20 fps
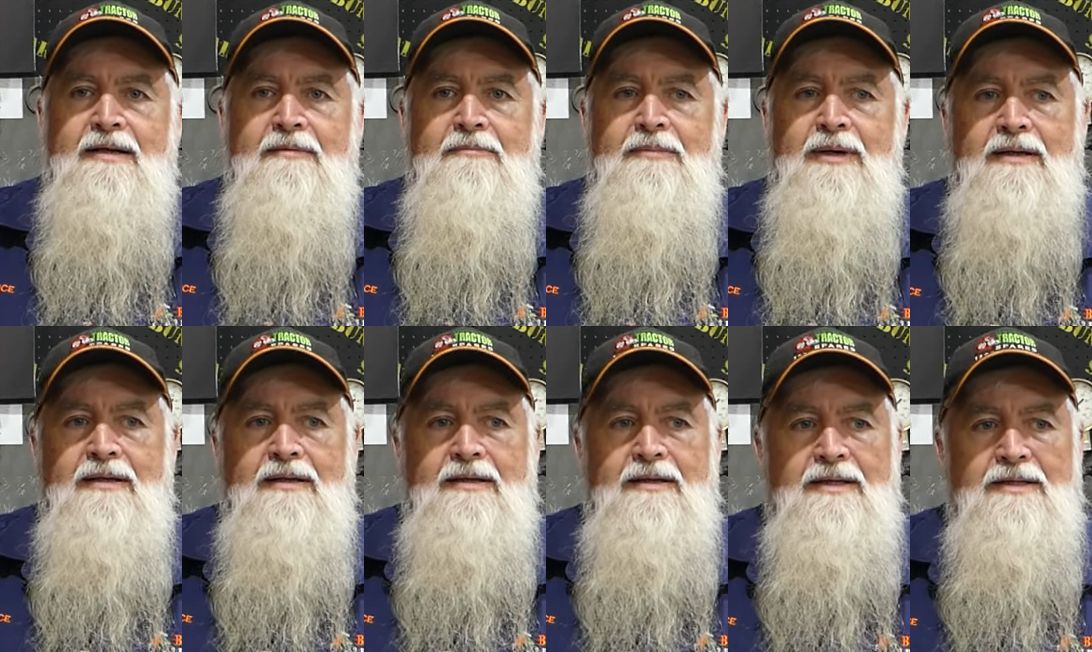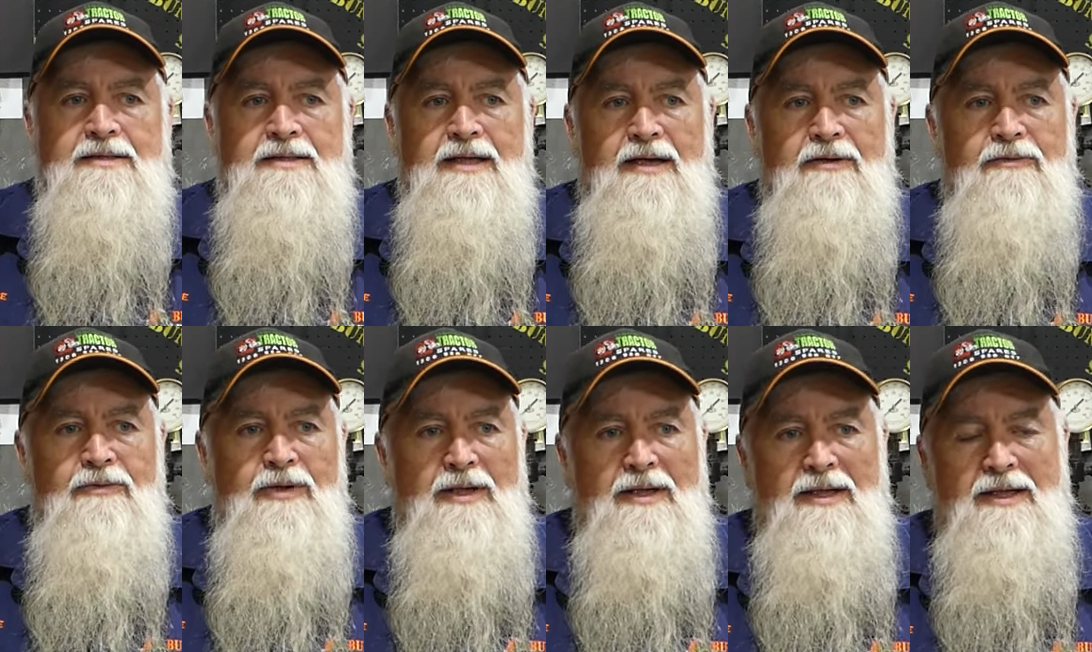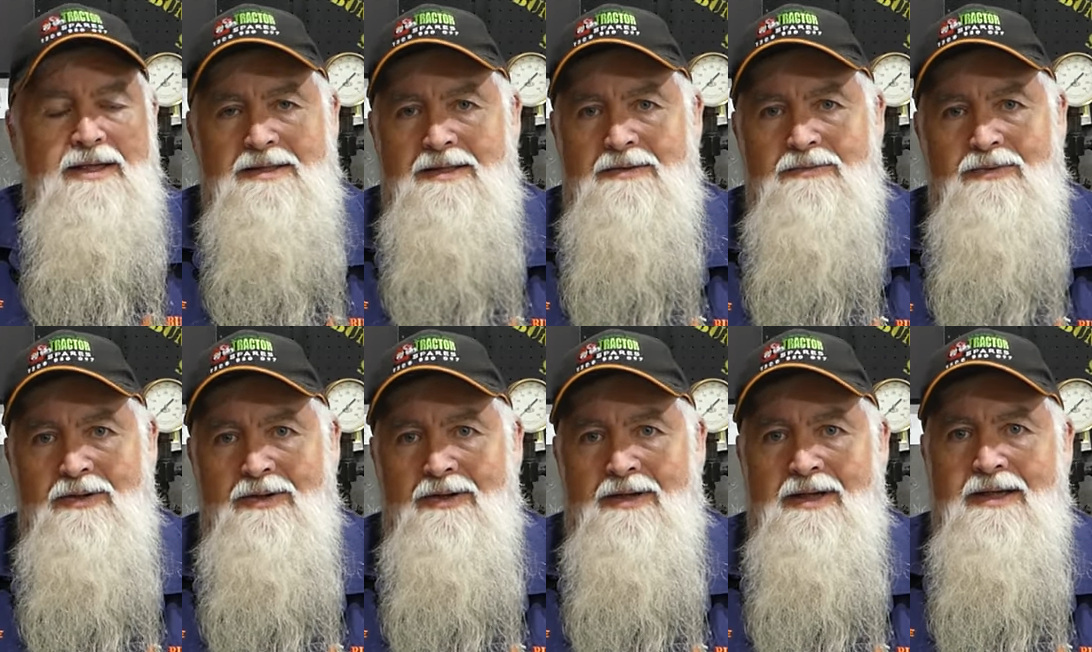But there's no real easy
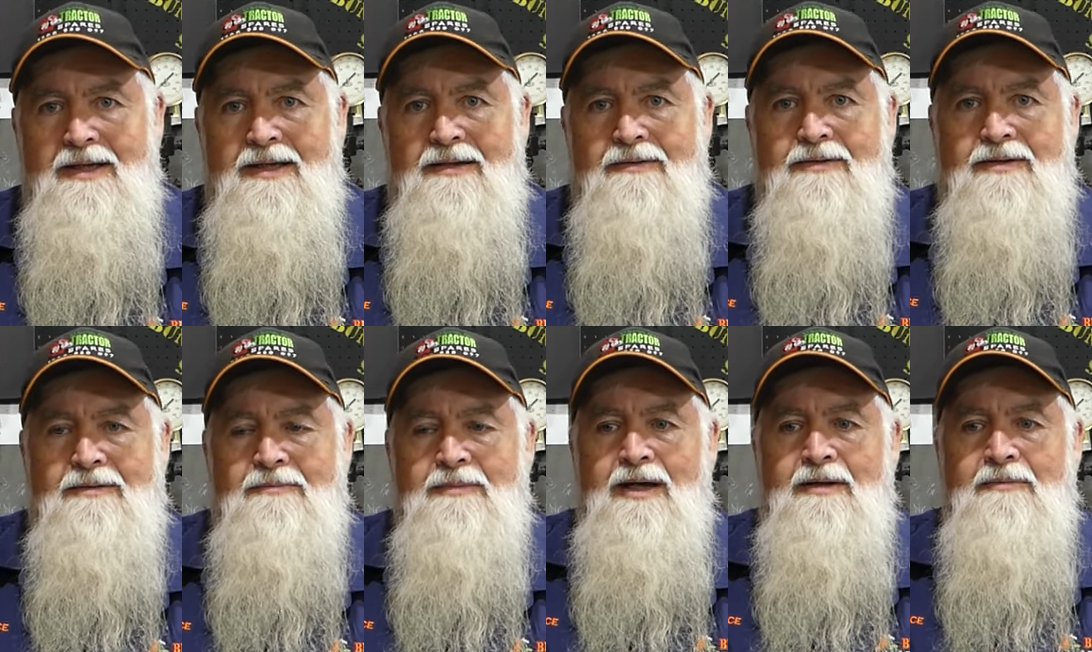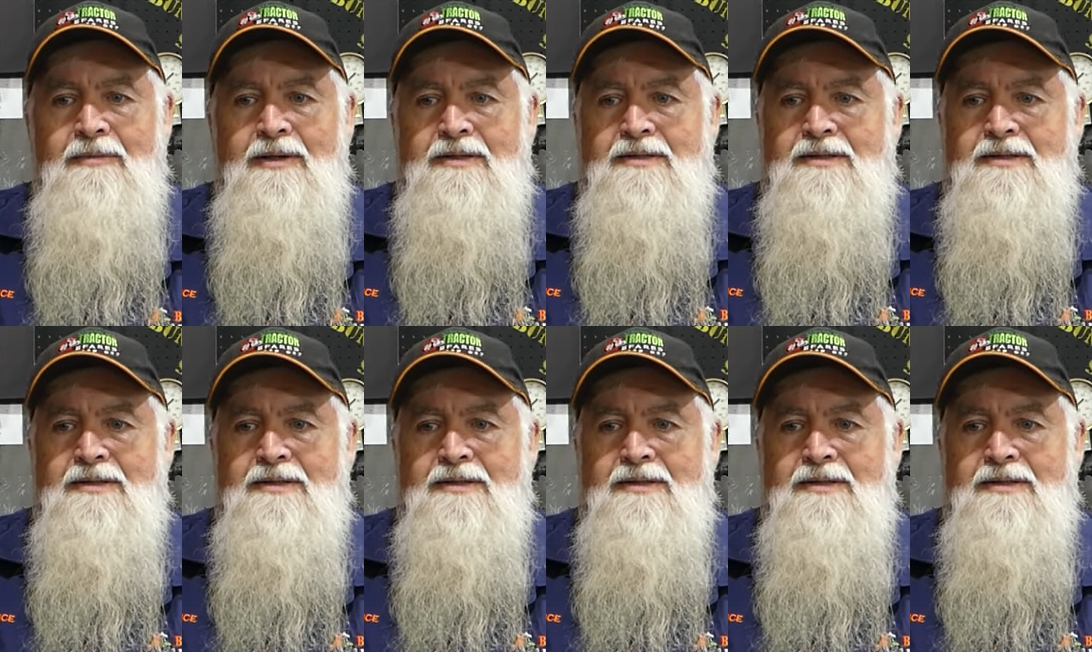work here at the moment.